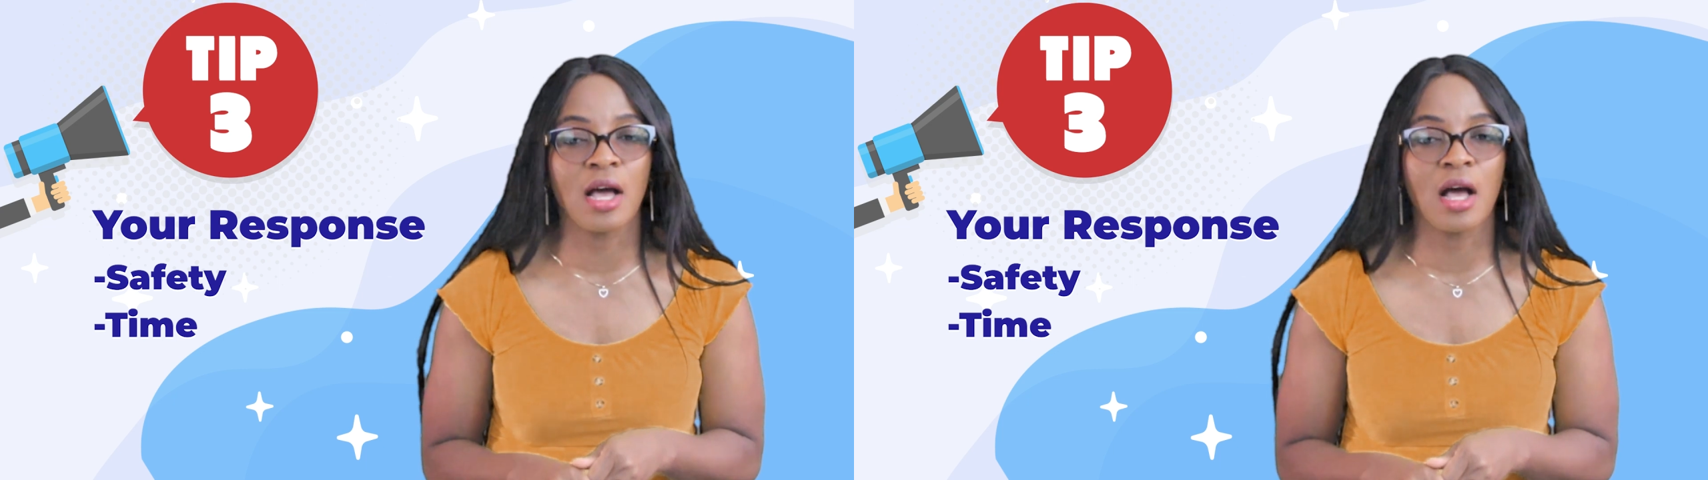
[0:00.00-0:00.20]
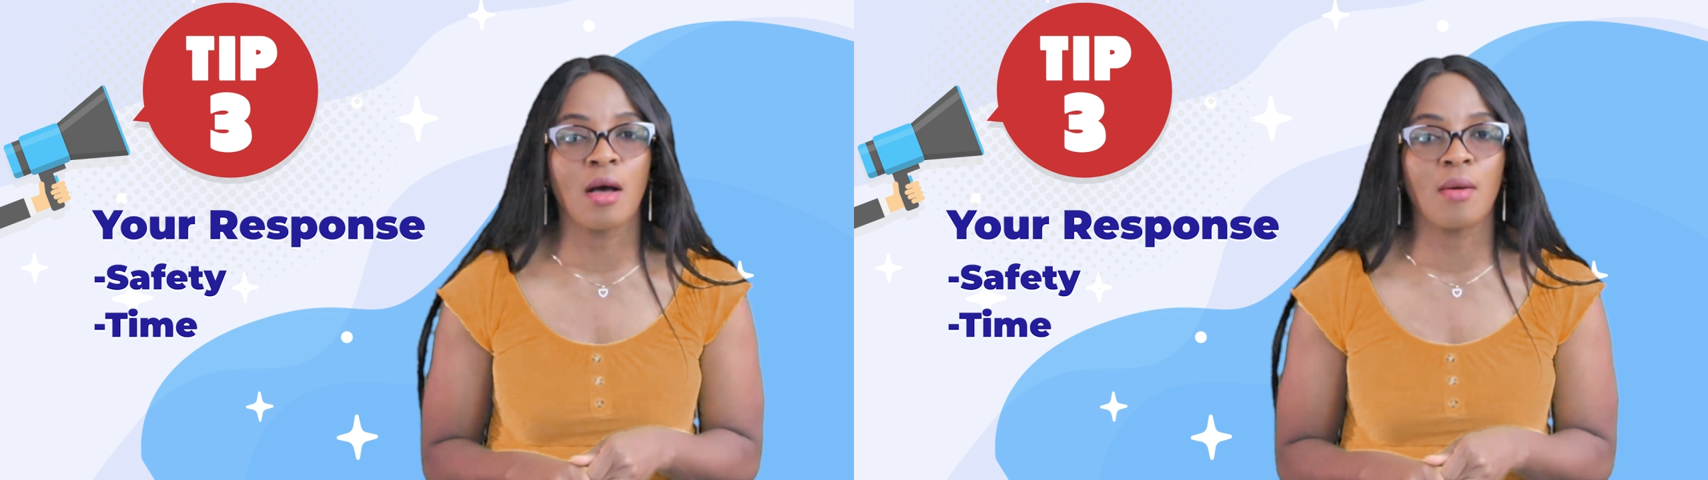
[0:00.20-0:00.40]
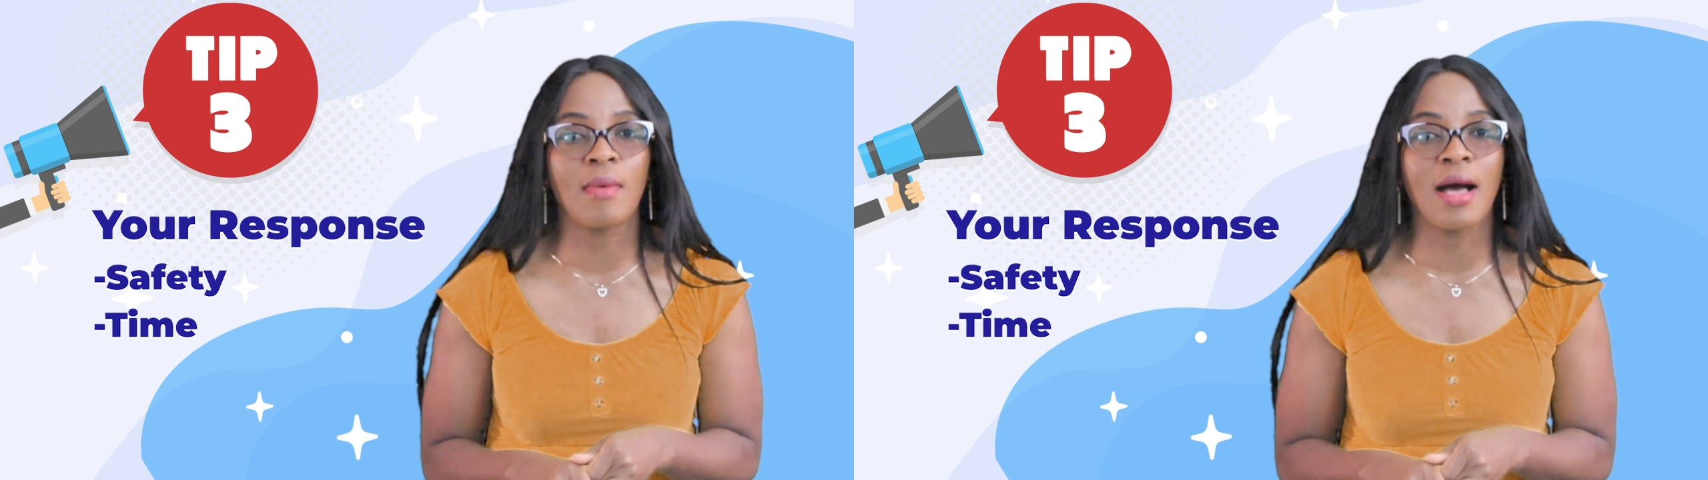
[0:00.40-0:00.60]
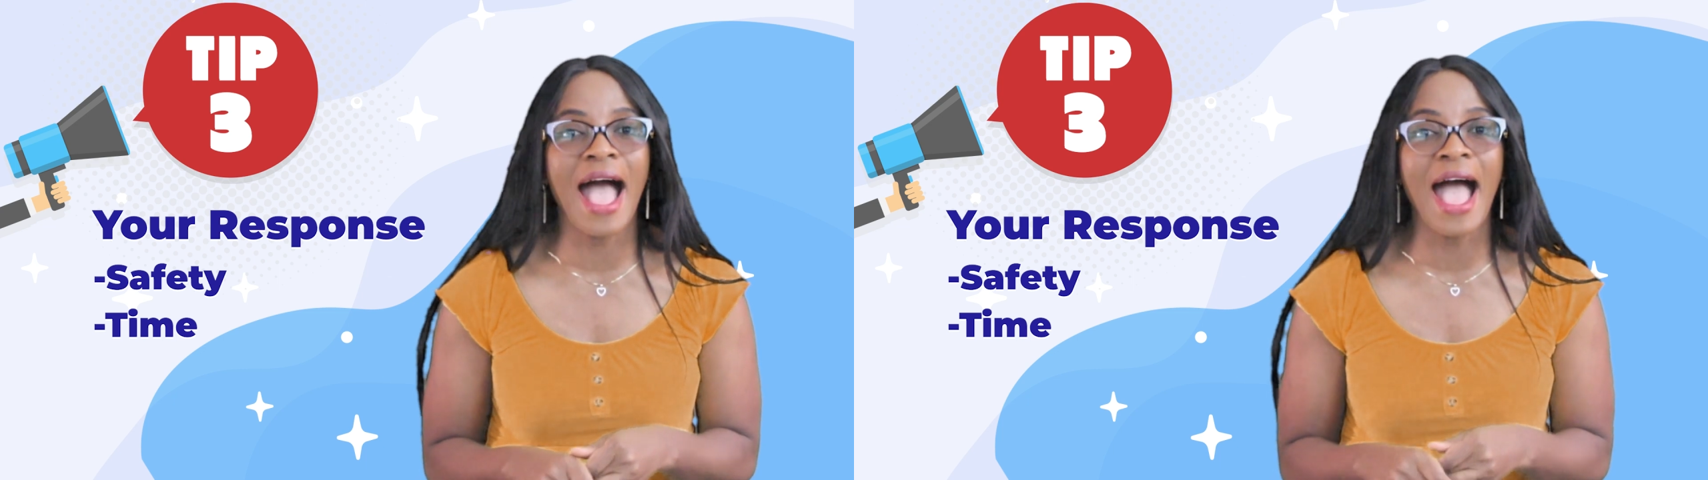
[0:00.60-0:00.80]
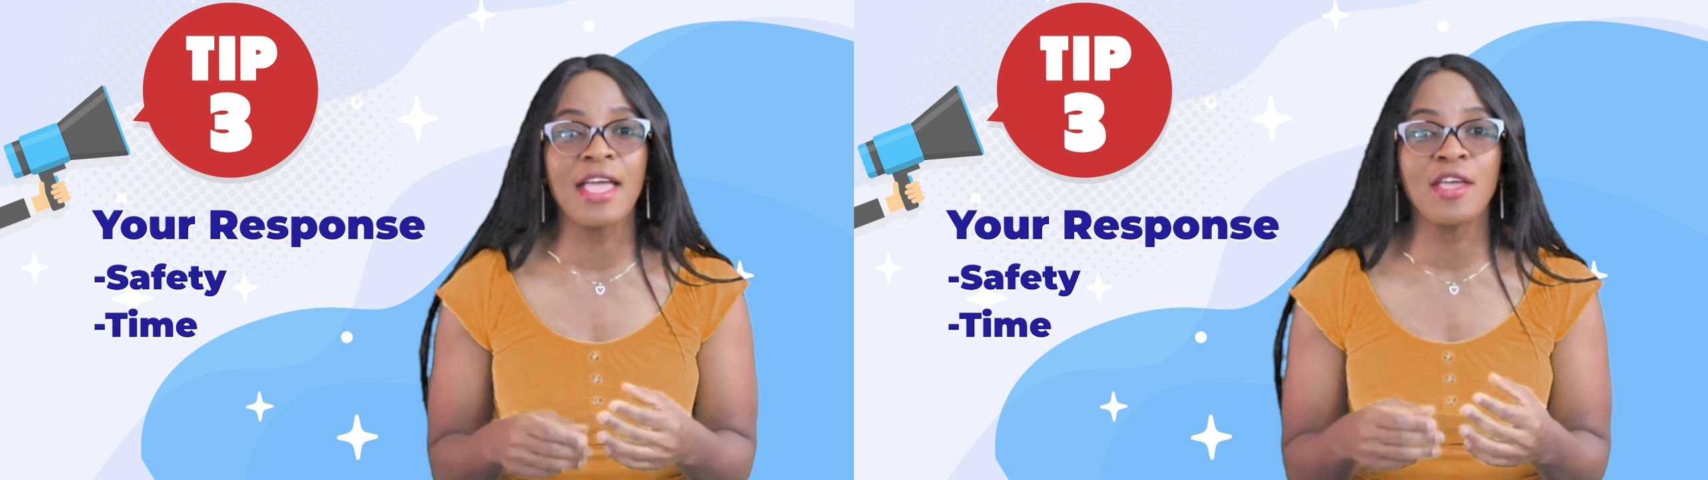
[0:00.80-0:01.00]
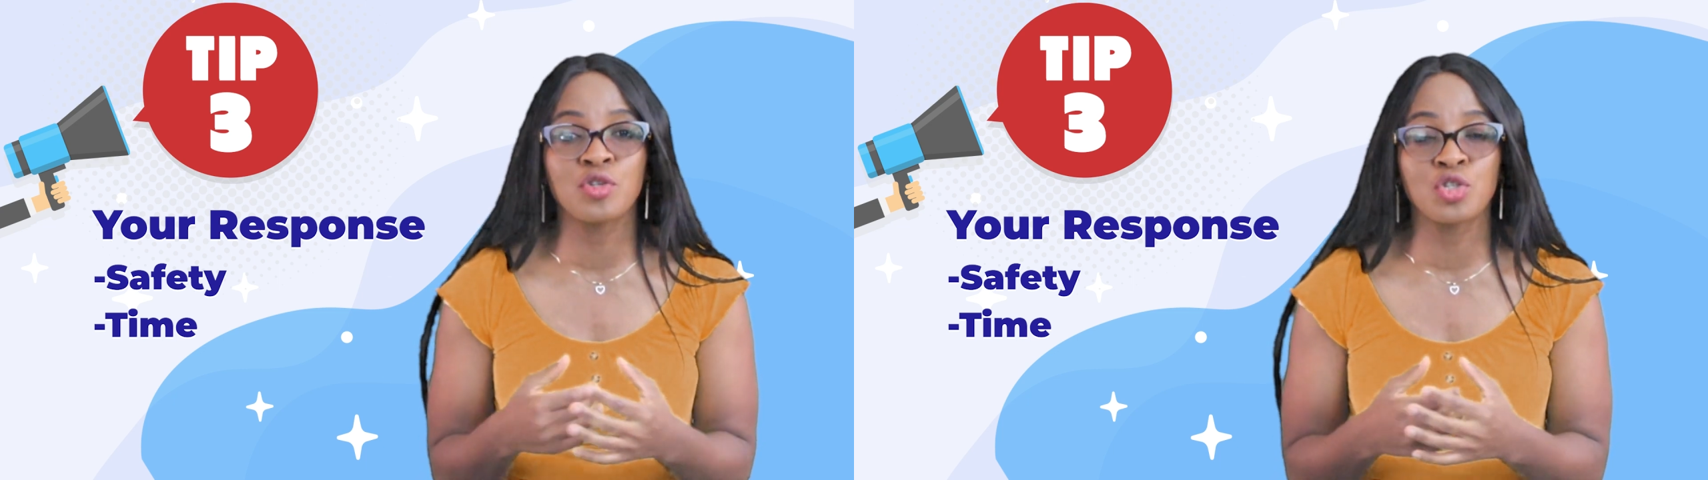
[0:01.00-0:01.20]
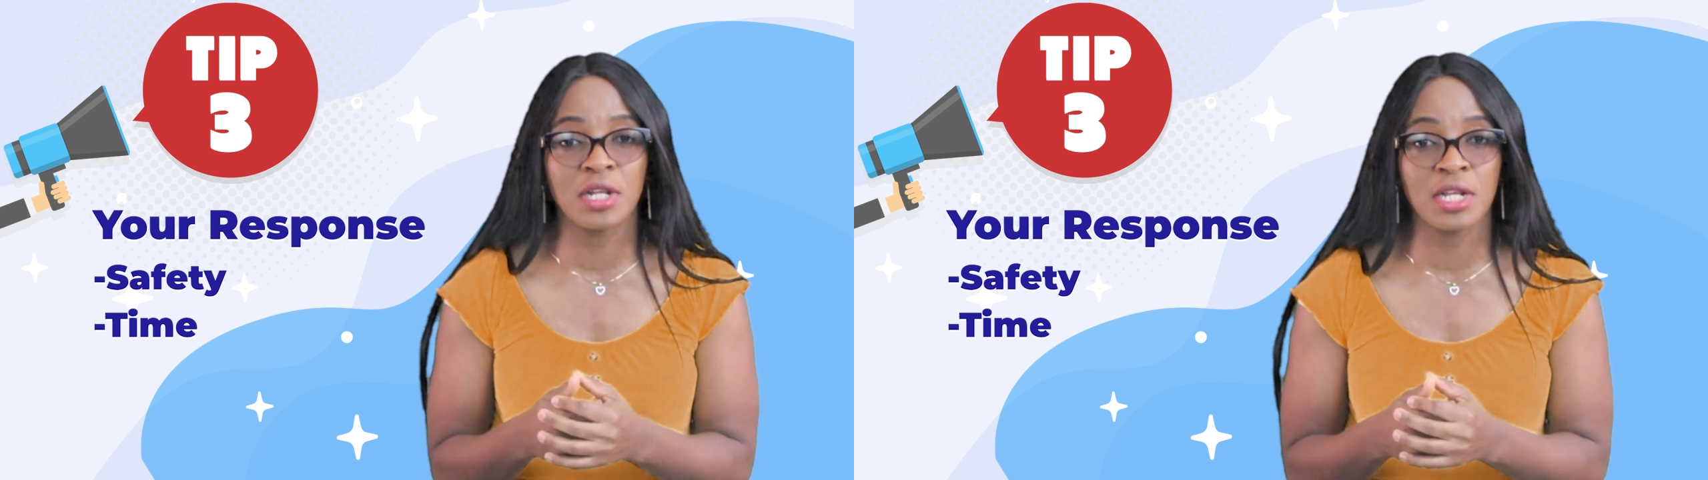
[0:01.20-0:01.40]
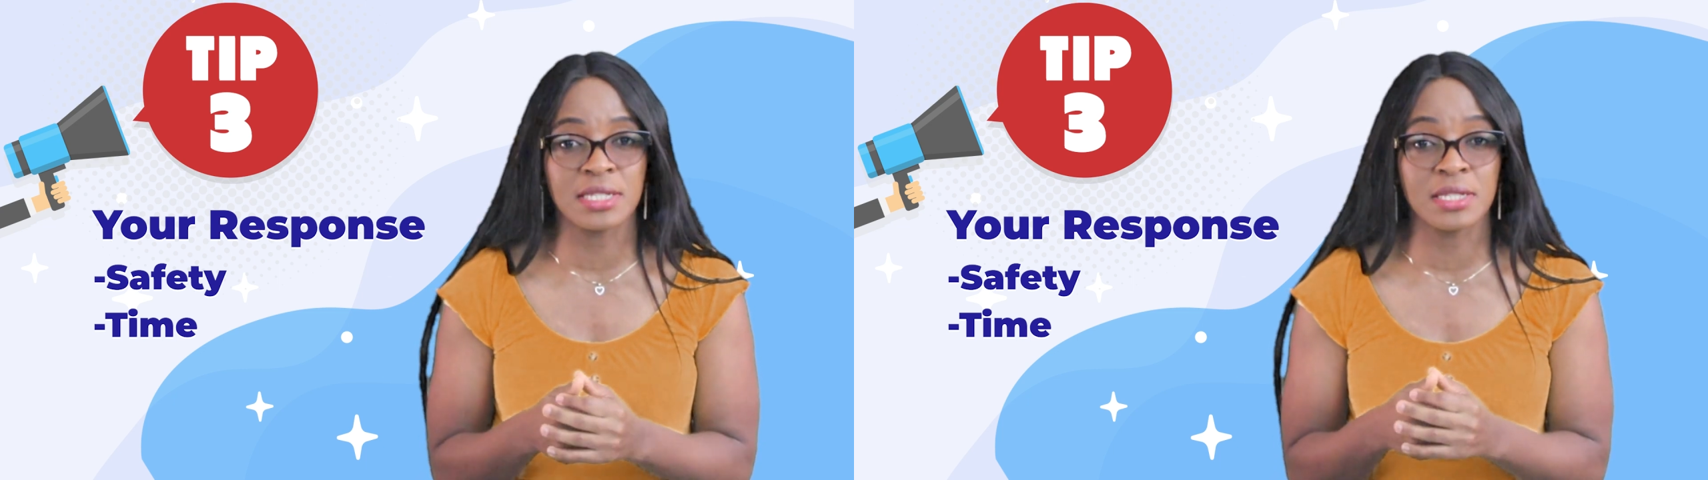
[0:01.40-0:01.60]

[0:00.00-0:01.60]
I usually,